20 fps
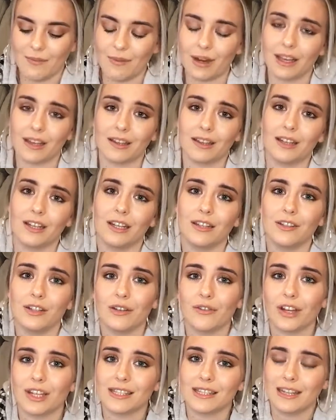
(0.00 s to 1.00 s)
like, a
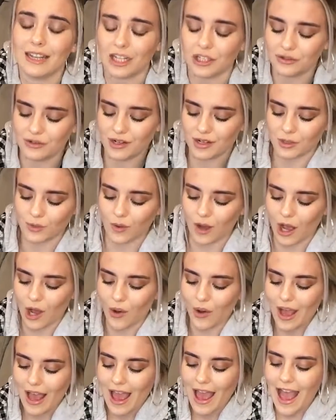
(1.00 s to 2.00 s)
university lecturer as
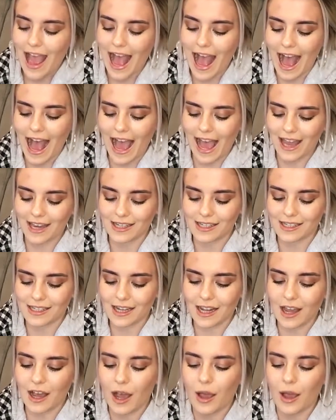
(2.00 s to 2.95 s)
well. And,